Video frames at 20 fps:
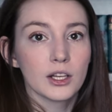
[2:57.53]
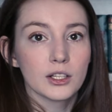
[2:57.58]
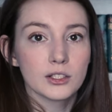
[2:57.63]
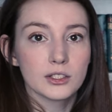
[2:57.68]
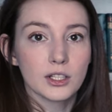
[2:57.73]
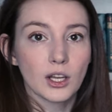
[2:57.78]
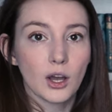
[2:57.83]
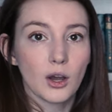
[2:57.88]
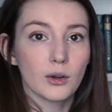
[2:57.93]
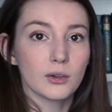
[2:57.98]

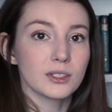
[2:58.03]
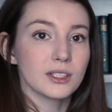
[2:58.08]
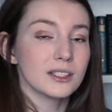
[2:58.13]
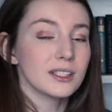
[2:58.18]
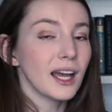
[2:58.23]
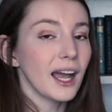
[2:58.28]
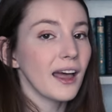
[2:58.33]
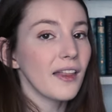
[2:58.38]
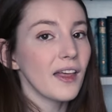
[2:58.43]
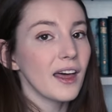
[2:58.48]
So to
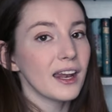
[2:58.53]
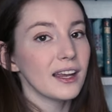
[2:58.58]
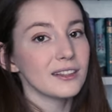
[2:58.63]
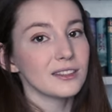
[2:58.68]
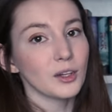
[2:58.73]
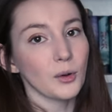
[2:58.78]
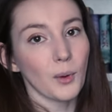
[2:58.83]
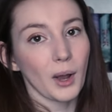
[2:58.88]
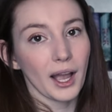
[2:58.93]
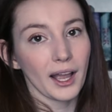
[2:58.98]
tie that
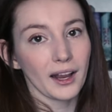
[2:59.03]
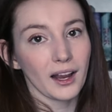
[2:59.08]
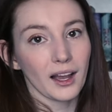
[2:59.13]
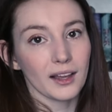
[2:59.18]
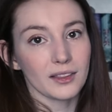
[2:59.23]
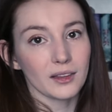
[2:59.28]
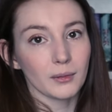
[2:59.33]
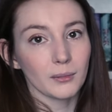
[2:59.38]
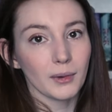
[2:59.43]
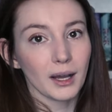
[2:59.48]
into why I
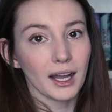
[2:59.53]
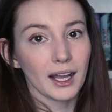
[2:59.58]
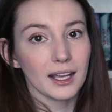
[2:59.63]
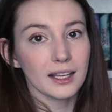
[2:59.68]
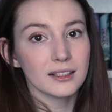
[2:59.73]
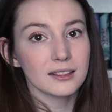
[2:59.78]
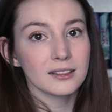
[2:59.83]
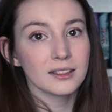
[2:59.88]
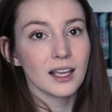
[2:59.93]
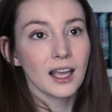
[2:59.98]
got the
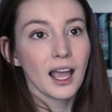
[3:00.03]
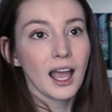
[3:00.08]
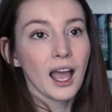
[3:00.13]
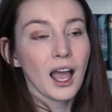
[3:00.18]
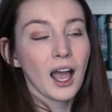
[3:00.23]
mice,